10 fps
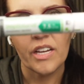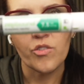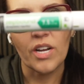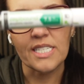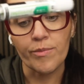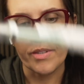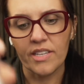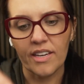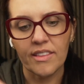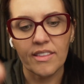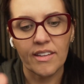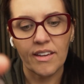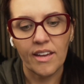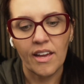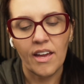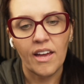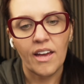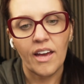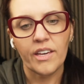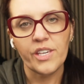Tirzepatide.
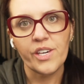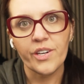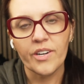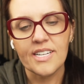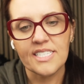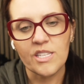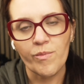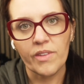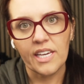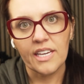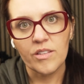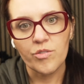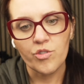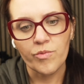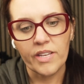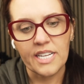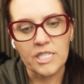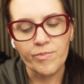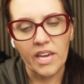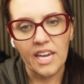A year and something in
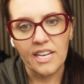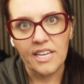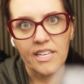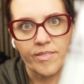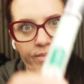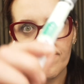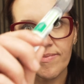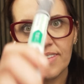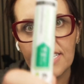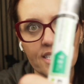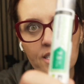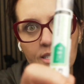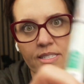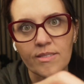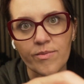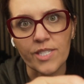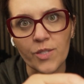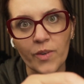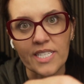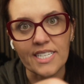tremendous pain, and this
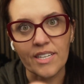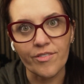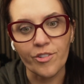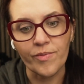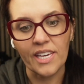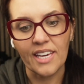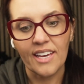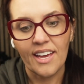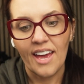was what did it for me.